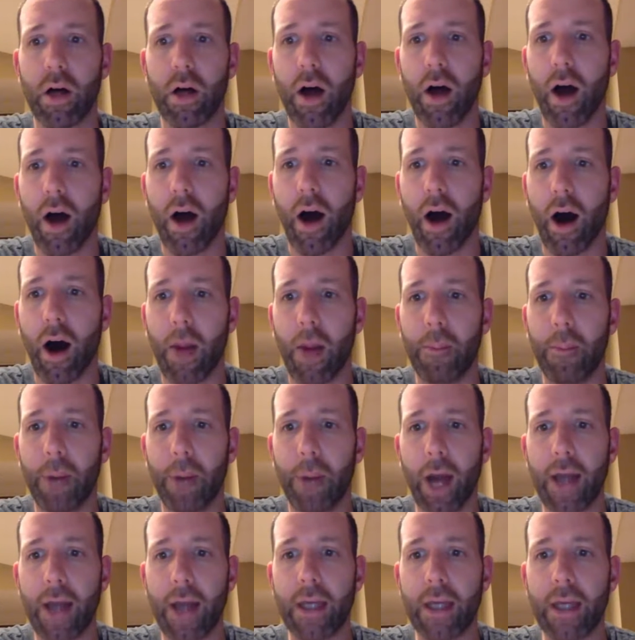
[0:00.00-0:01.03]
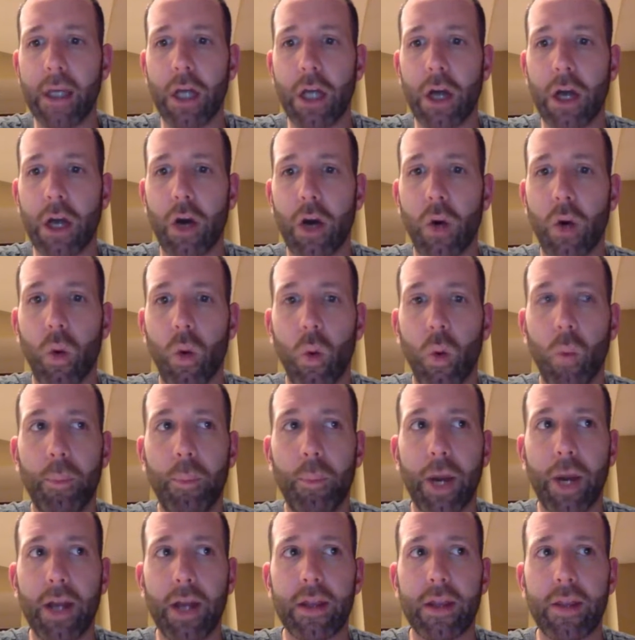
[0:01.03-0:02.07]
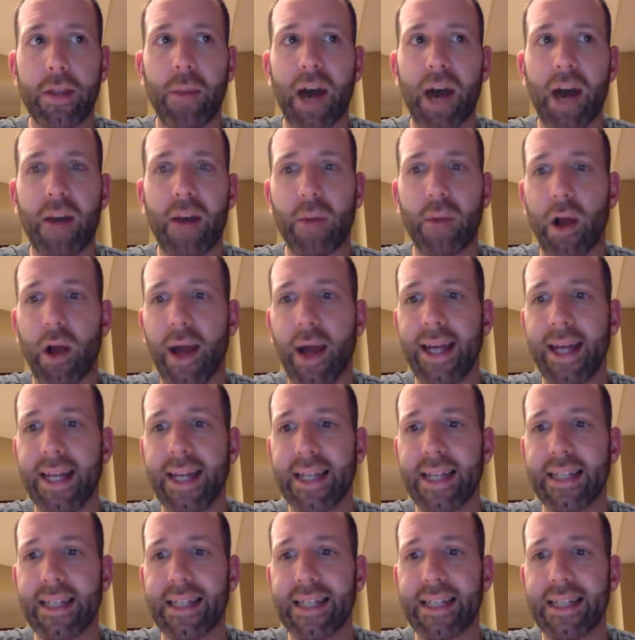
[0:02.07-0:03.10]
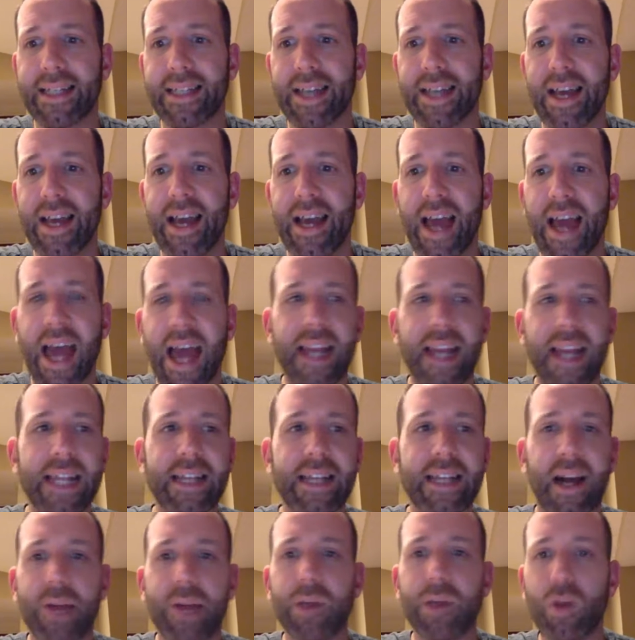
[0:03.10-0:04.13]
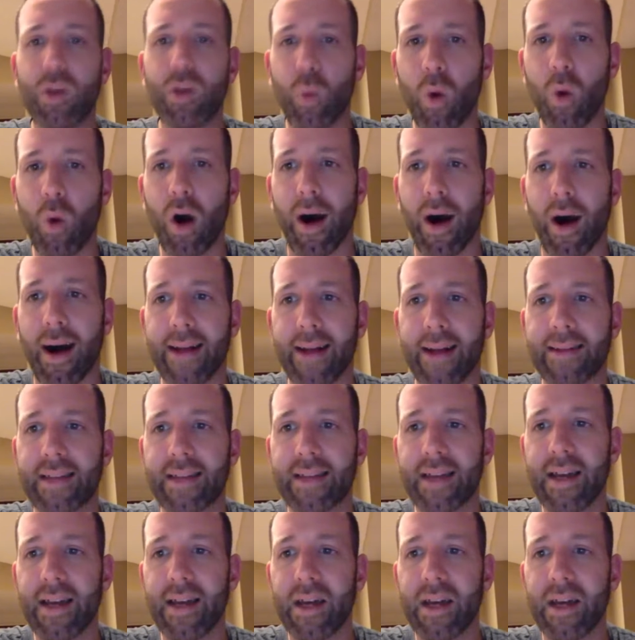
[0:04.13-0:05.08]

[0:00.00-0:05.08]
But the bottom line is anytime you want,